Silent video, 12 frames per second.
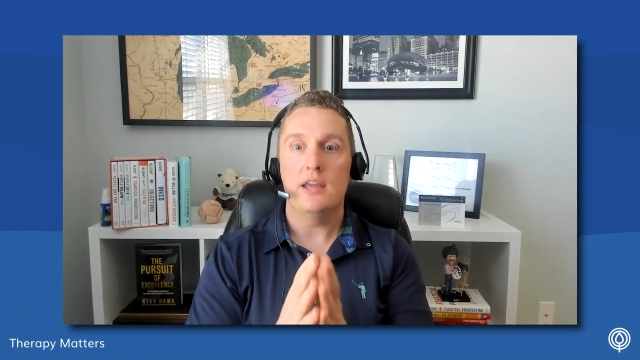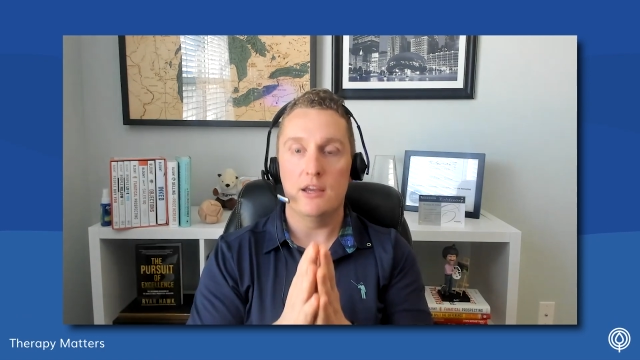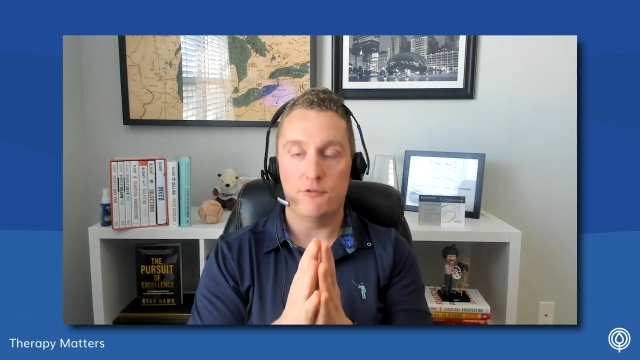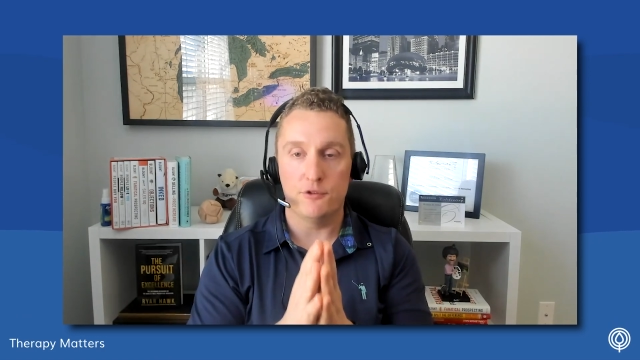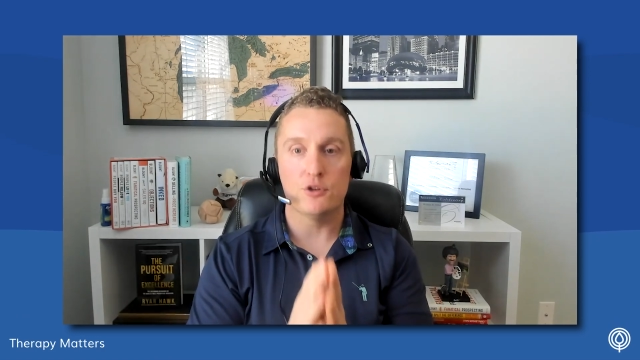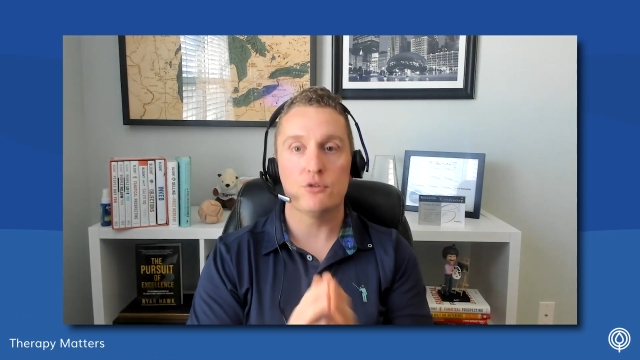
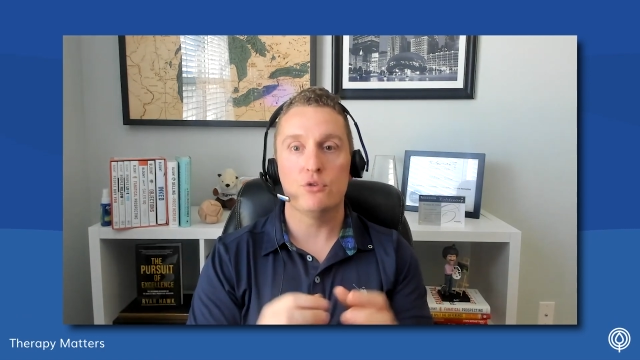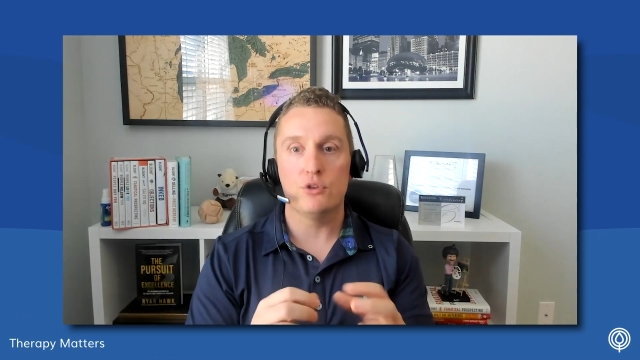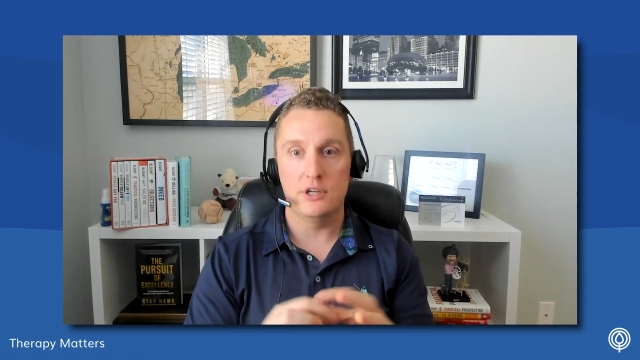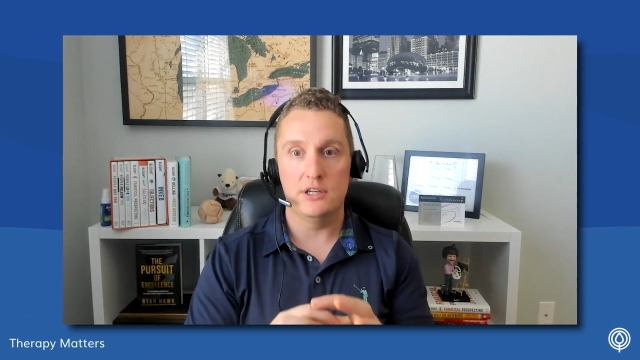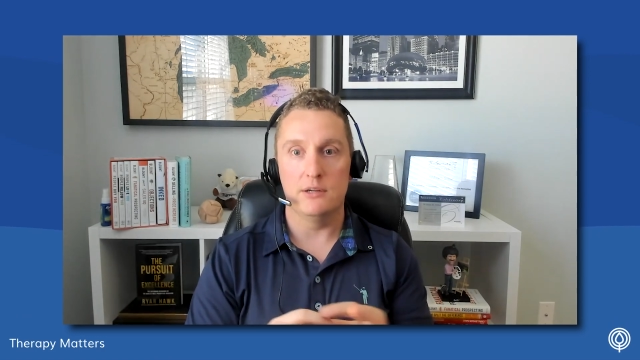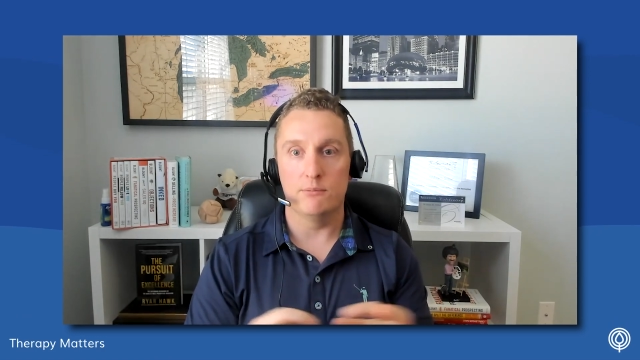If you're
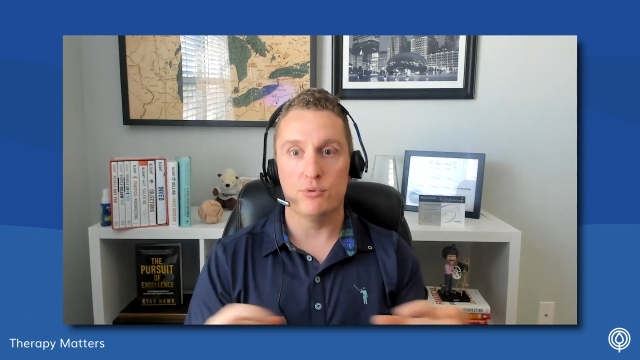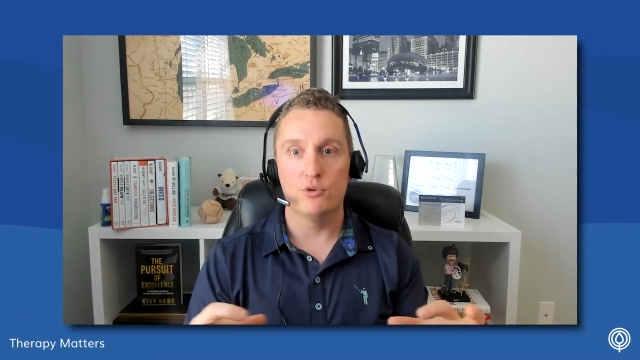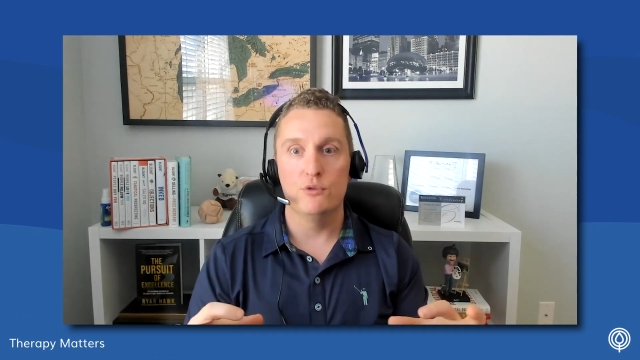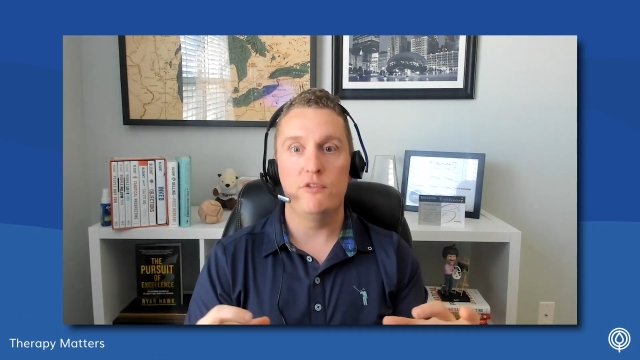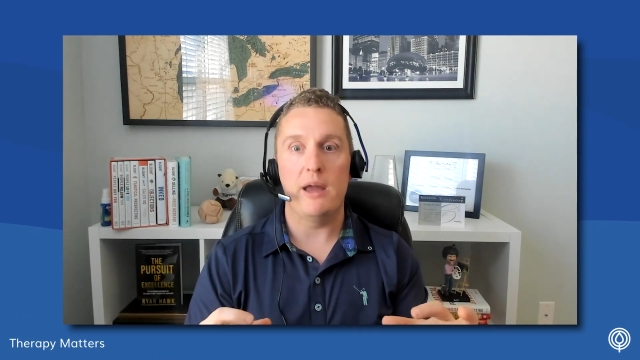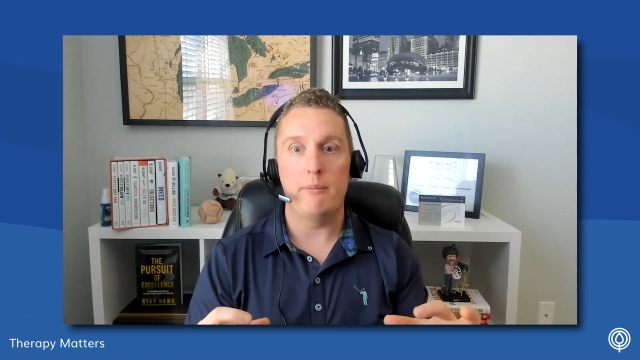looking to
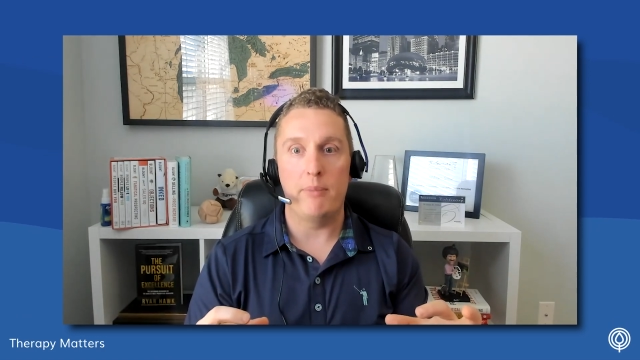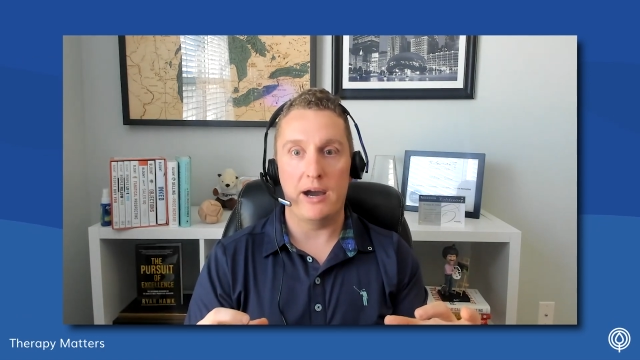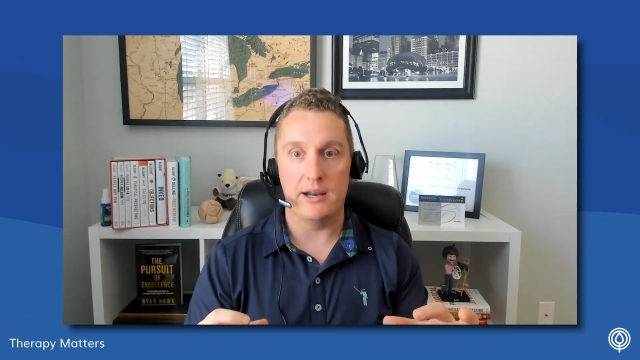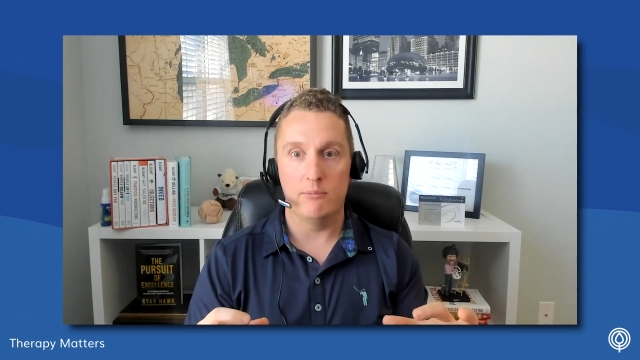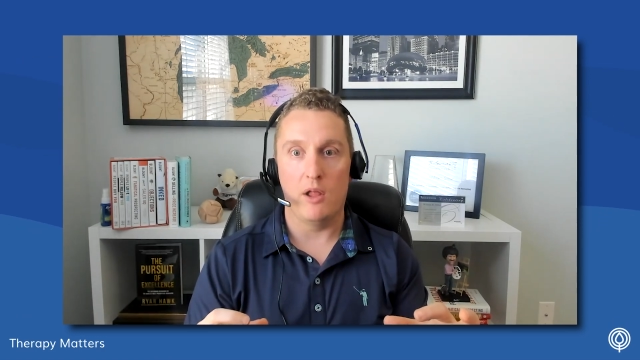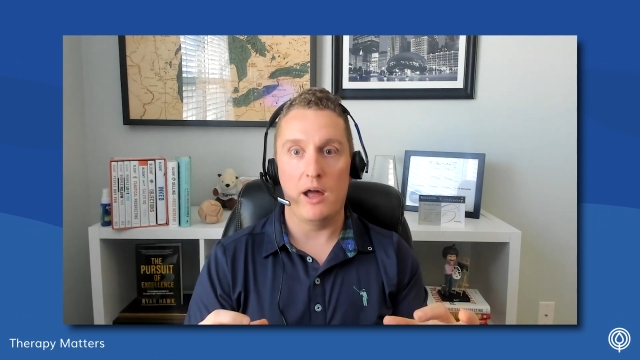improve that
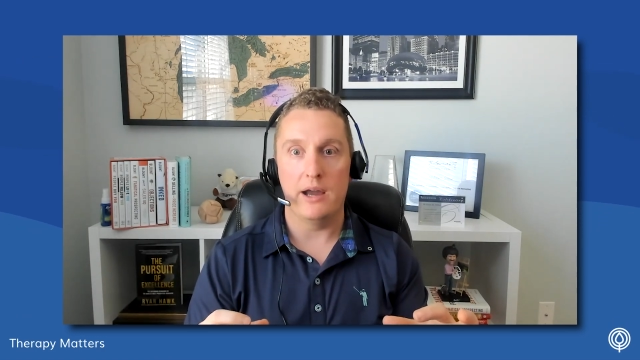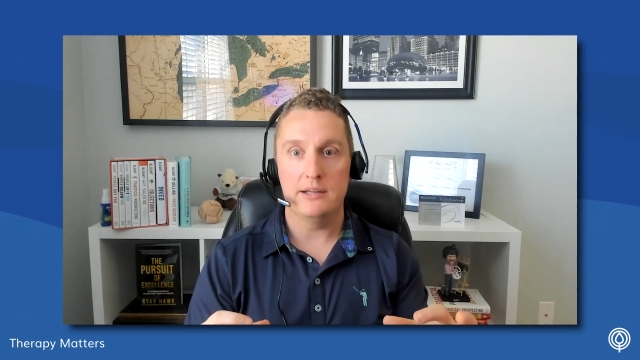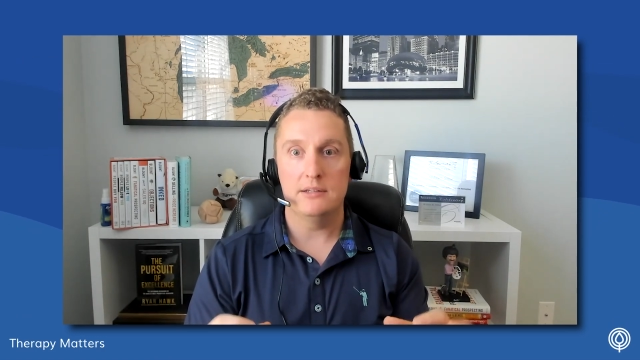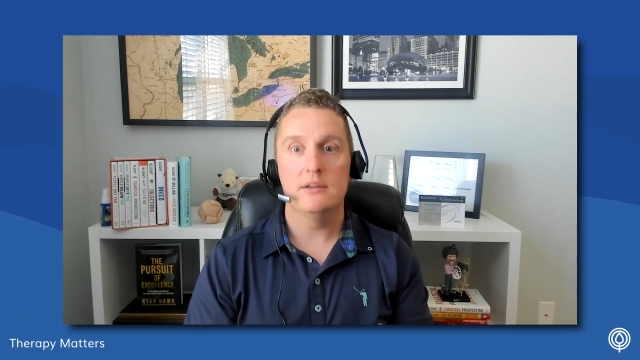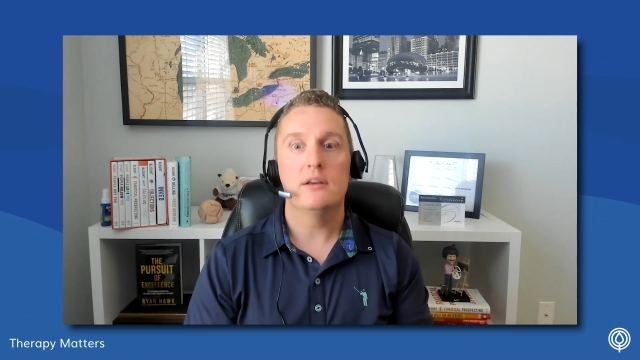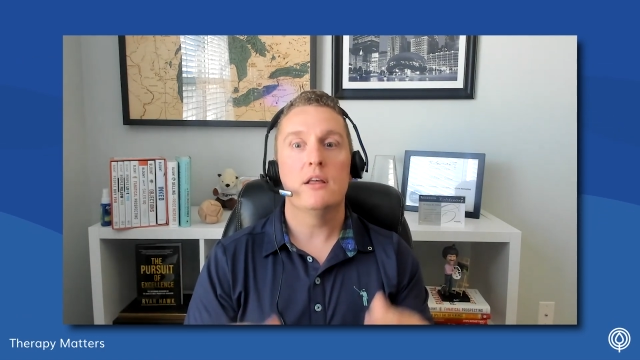bottom line,